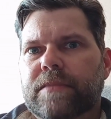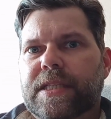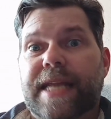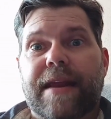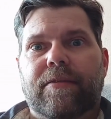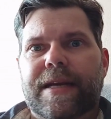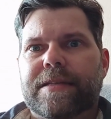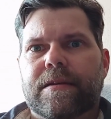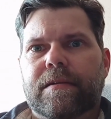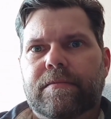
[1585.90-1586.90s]
stain
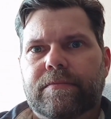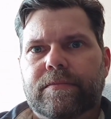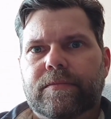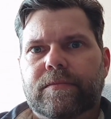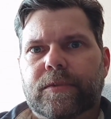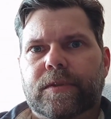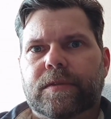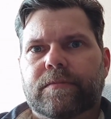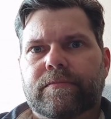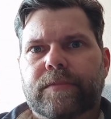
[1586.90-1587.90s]
eraser,
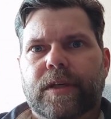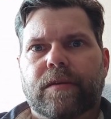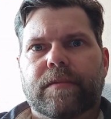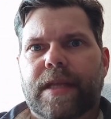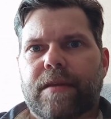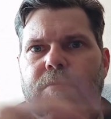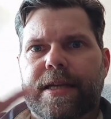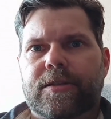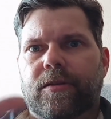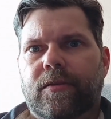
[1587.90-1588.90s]
or the
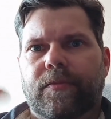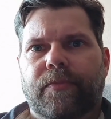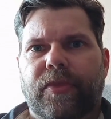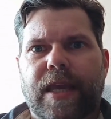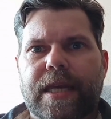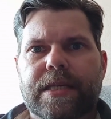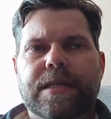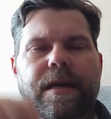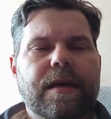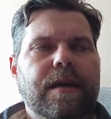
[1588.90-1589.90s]
eraser
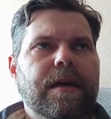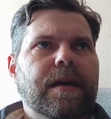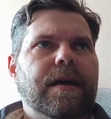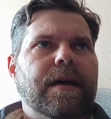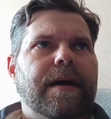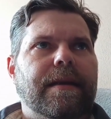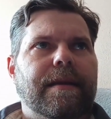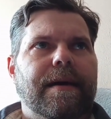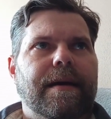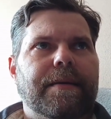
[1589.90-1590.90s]
thingies, and